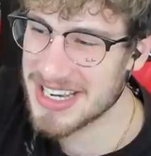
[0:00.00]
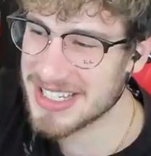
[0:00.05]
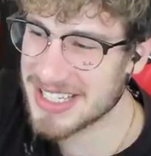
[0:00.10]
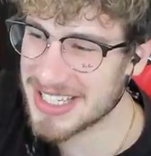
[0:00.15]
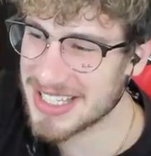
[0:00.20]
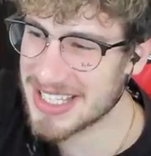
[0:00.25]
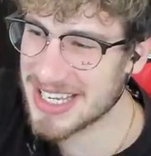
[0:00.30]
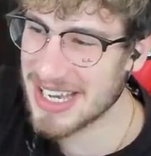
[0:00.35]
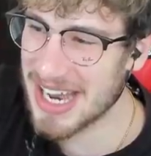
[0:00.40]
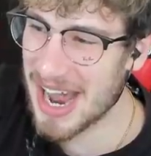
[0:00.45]
He's
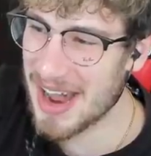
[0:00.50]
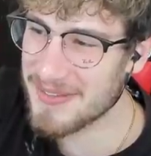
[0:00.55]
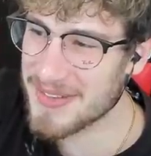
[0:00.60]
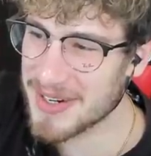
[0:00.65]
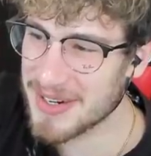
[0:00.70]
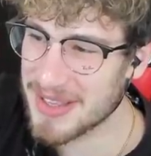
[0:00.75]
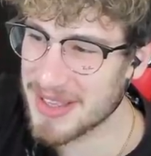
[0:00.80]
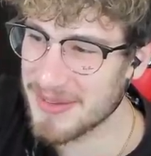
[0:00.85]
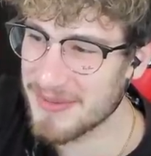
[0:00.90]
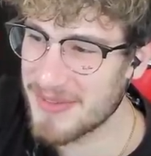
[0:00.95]
just,
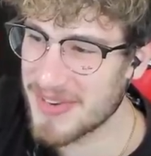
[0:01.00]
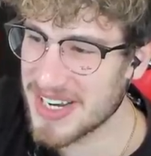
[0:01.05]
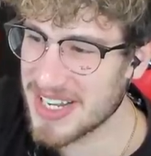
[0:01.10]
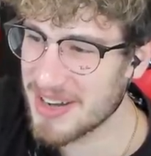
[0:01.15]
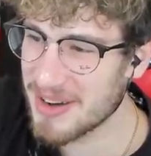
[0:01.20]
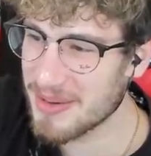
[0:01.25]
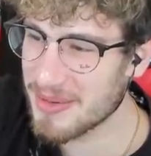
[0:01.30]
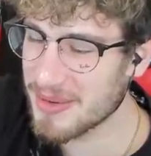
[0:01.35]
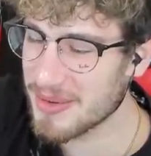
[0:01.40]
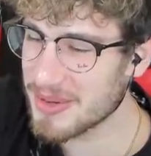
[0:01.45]
after the
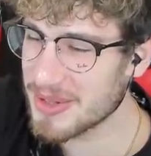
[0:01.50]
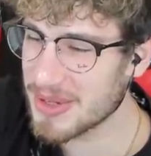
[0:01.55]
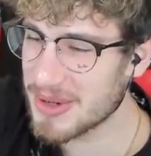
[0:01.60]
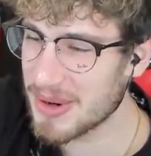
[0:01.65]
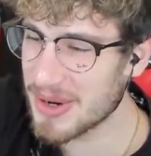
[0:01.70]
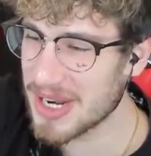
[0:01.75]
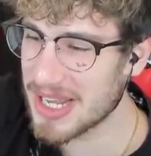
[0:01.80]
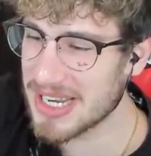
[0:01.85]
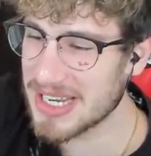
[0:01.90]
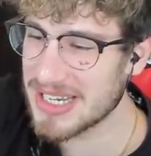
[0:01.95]
video was
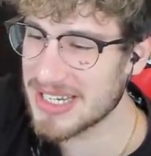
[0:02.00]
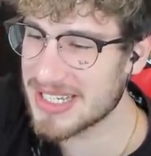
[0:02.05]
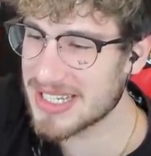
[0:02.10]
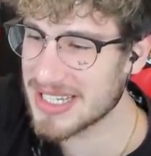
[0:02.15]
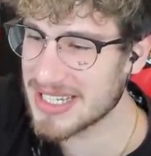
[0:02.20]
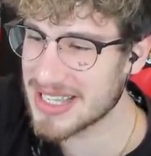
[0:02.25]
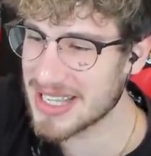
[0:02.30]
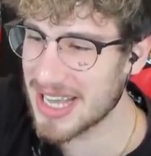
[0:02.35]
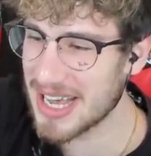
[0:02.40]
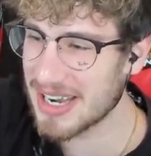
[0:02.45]
recorded, he's
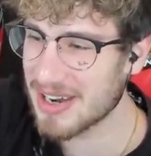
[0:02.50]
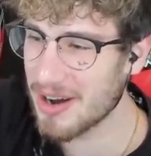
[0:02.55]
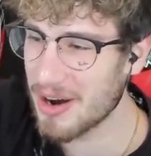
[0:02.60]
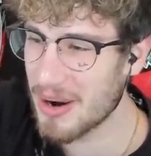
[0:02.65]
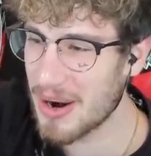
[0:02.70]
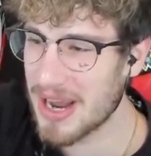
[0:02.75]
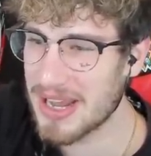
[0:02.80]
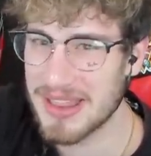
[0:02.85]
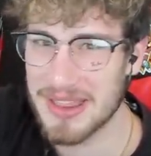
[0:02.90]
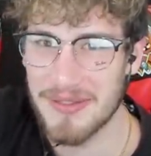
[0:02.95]
just like,
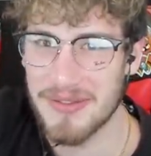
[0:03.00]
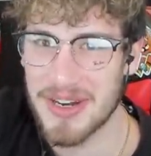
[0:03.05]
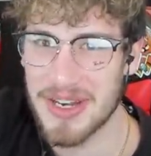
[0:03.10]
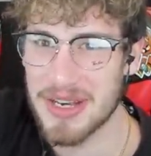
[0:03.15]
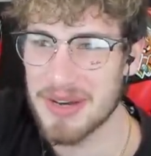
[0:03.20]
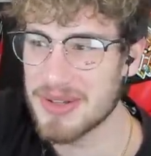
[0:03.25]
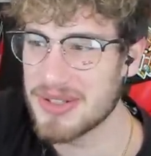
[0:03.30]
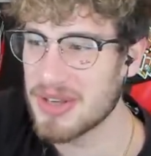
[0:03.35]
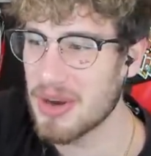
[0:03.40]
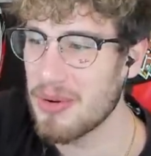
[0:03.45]
all right, the
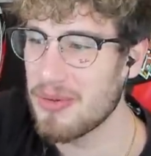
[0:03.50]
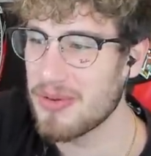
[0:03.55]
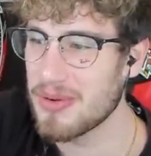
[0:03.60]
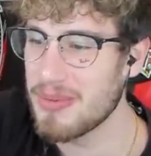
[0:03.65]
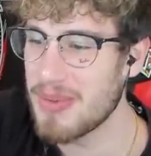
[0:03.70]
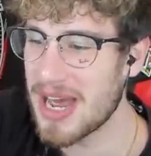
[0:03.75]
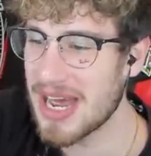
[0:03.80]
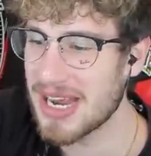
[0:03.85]
video's over,